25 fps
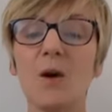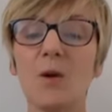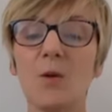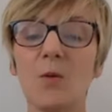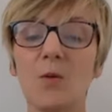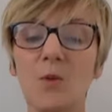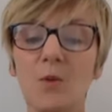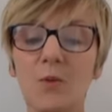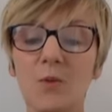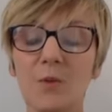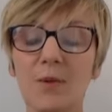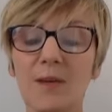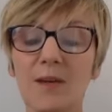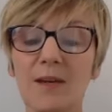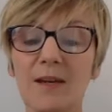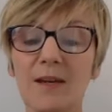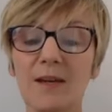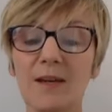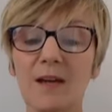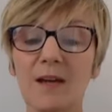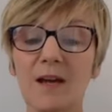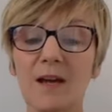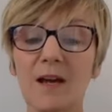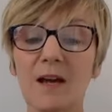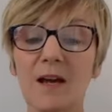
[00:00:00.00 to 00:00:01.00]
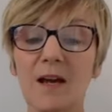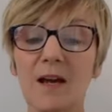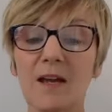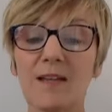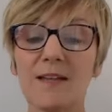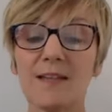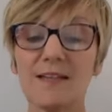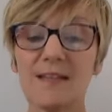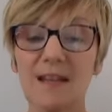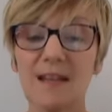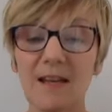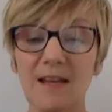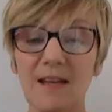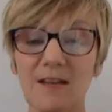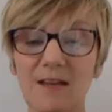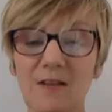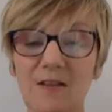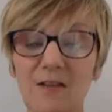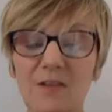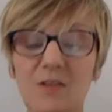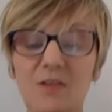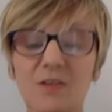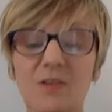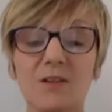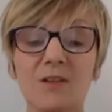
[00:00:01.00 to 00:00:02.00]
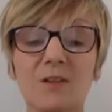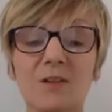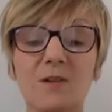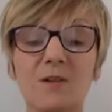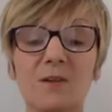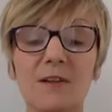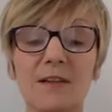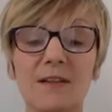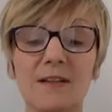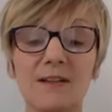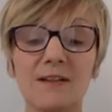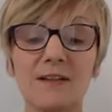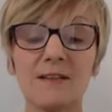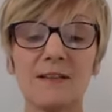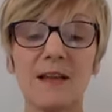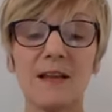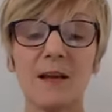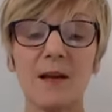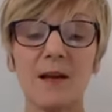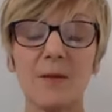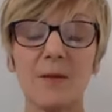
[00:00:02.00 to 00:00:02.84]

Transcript: what we tend to do is